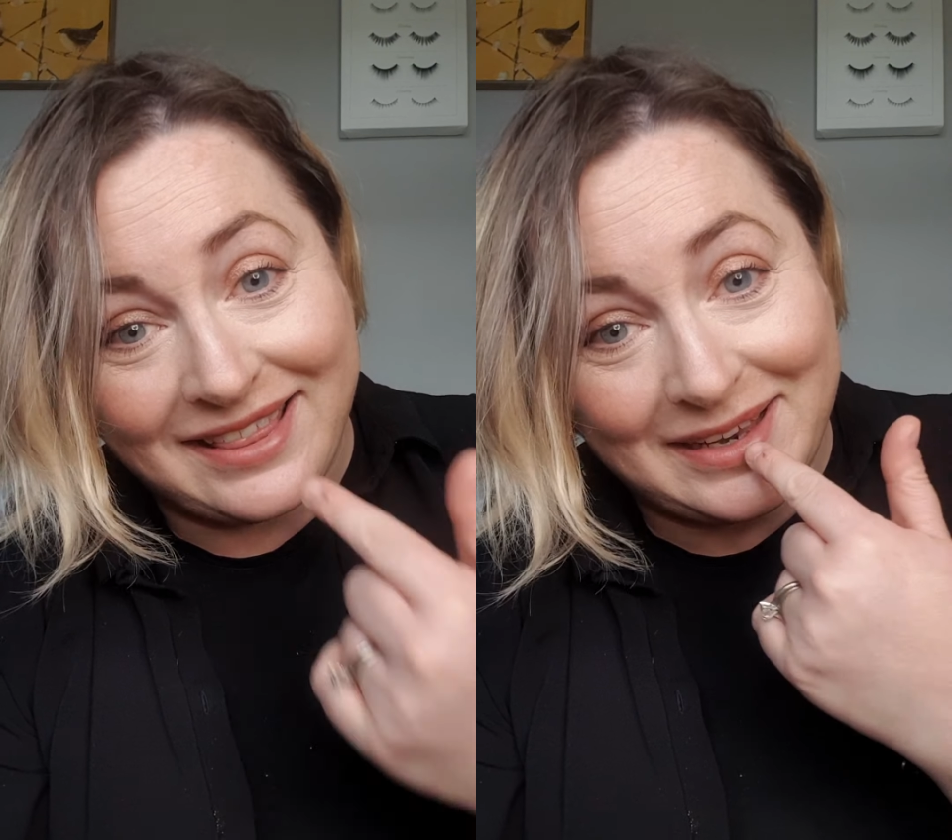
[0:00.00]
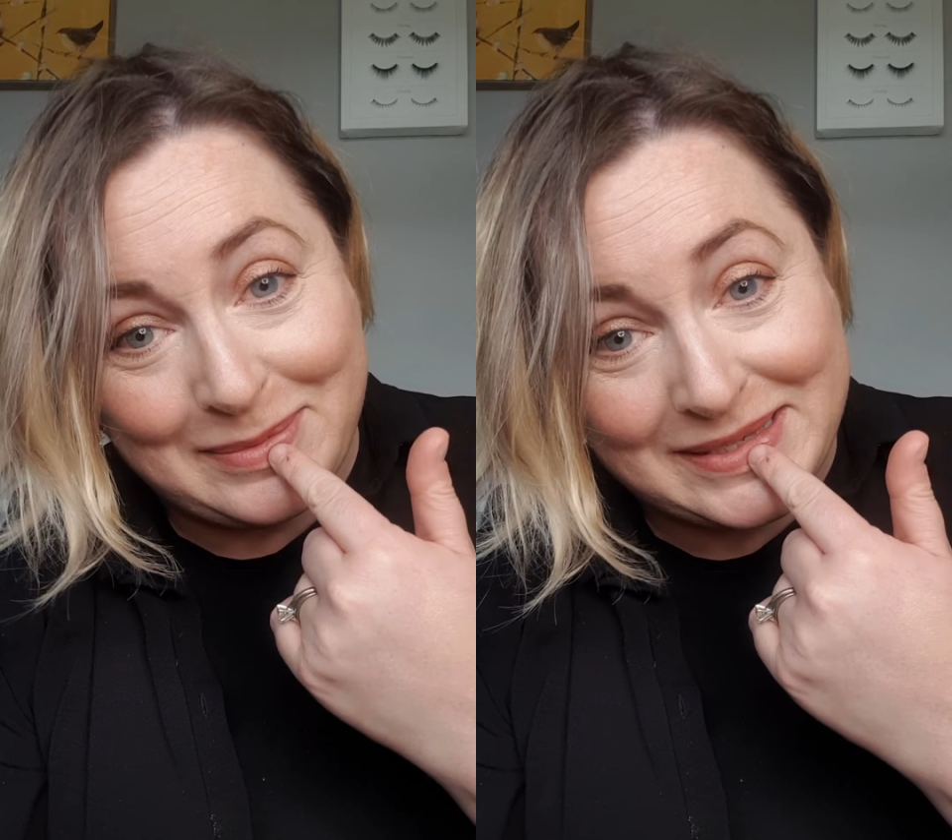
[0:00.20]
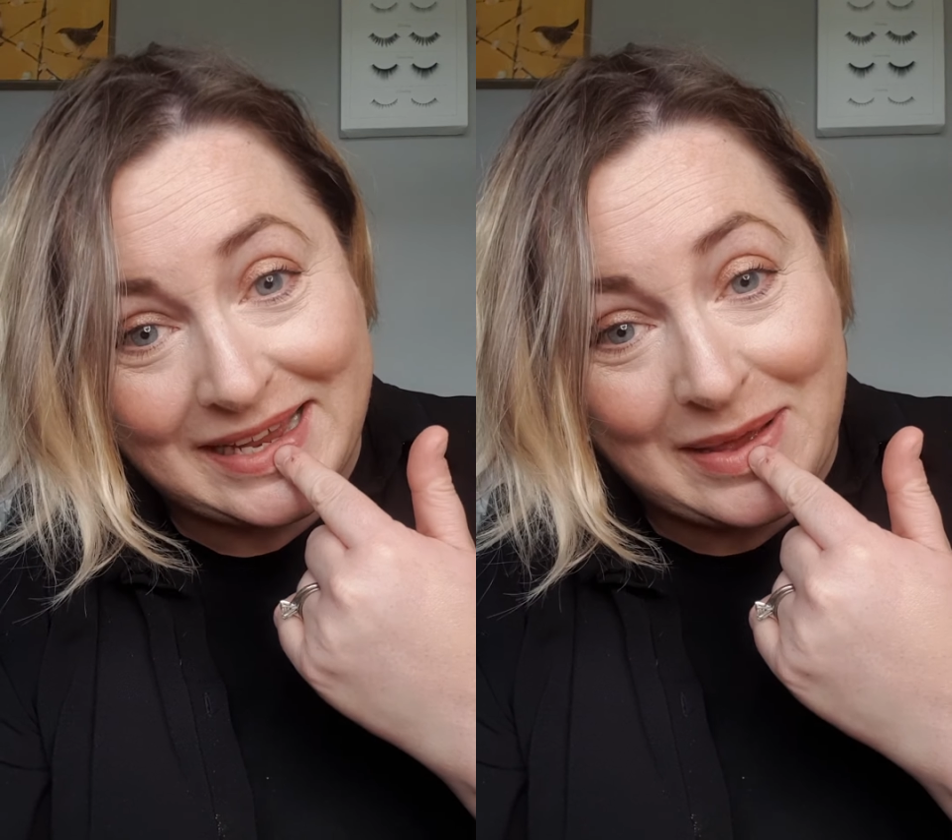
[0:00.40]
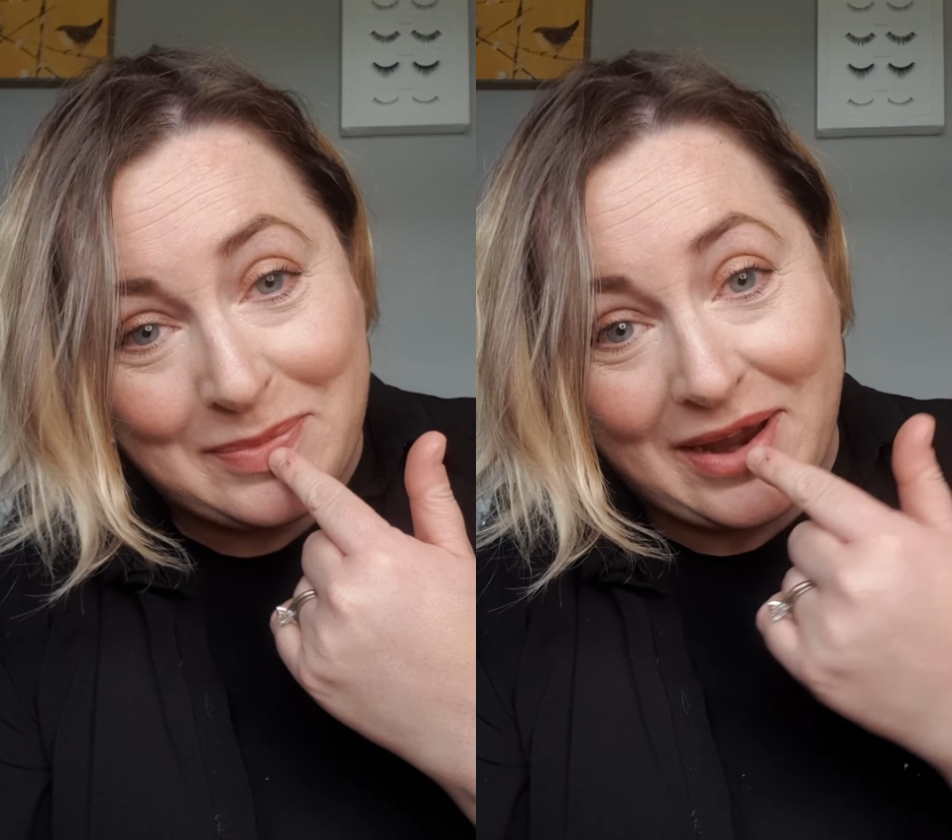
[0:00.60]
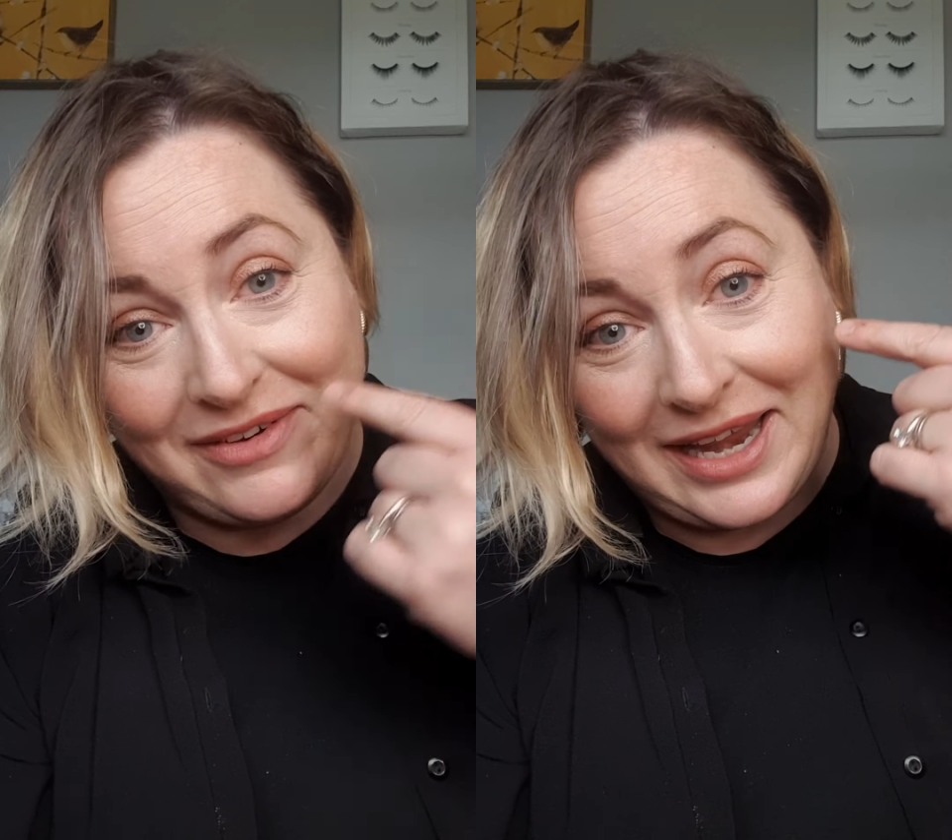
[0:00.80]
The lipstick I'm
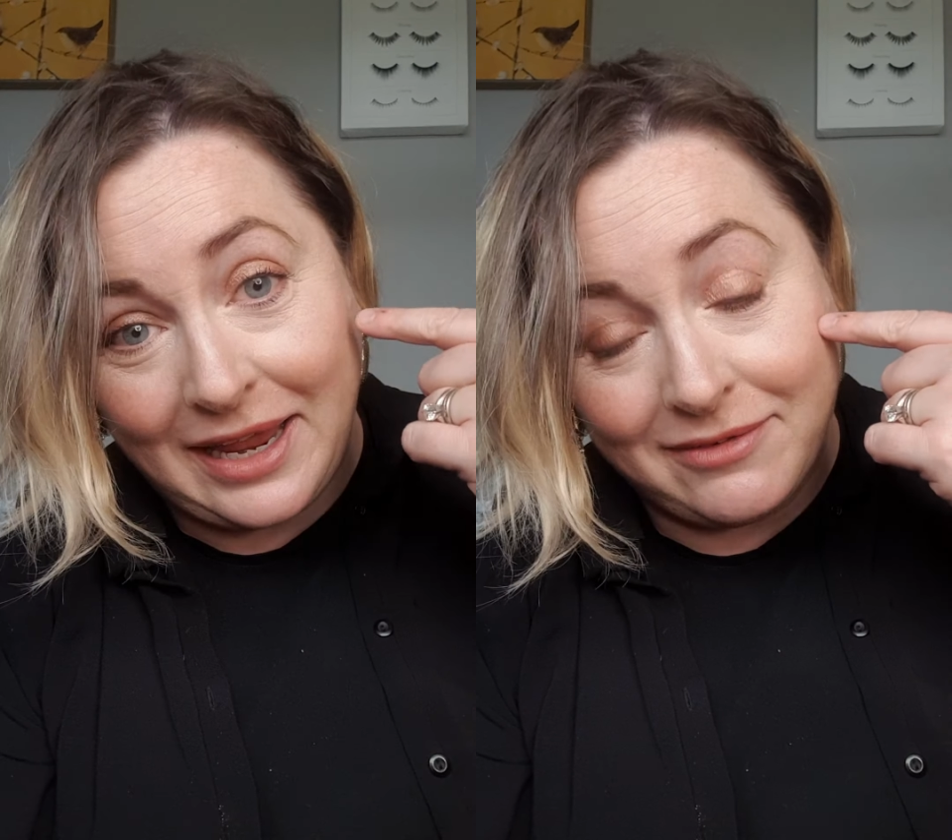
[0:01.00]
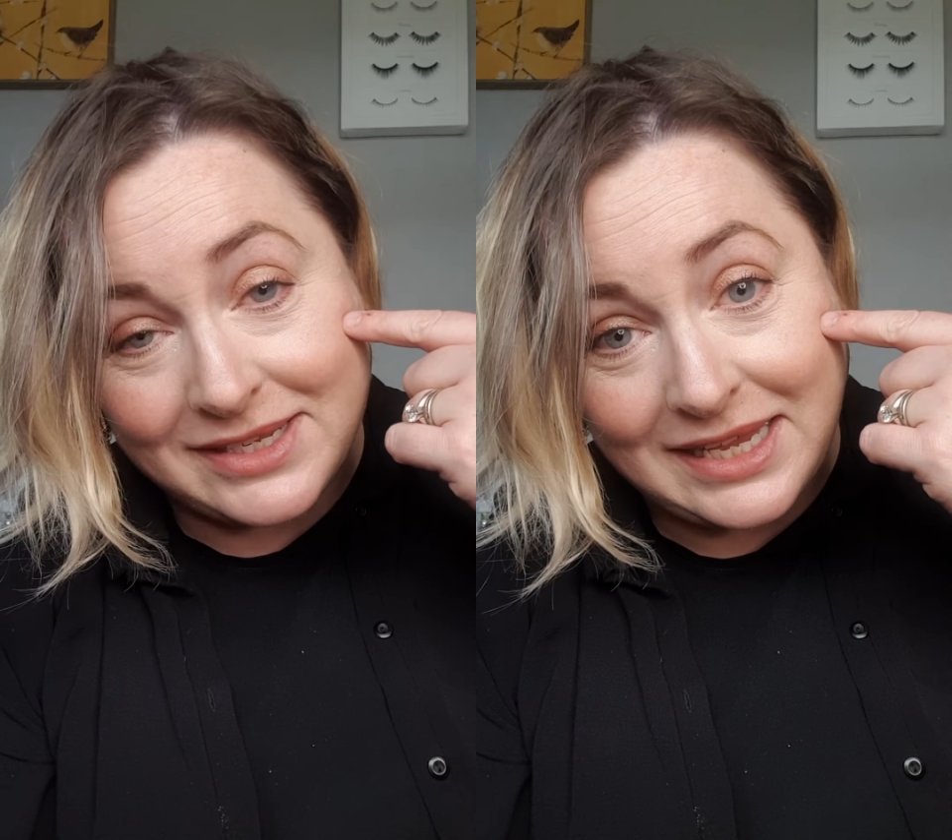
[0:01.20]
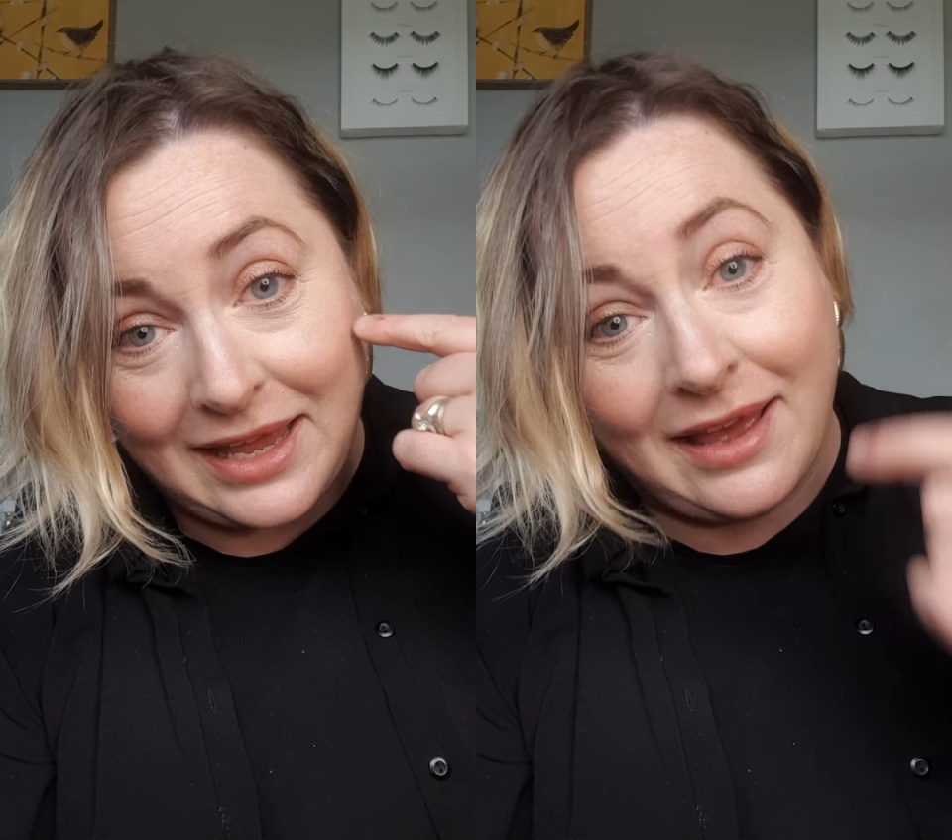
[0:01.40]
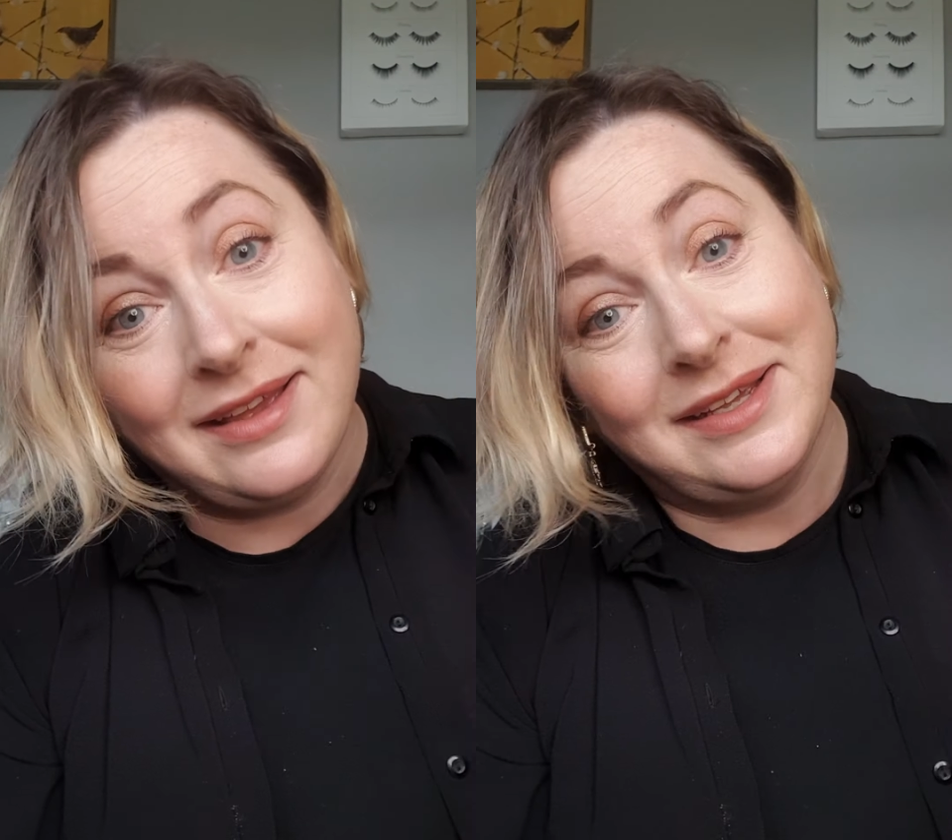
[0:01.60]
wearing here is here.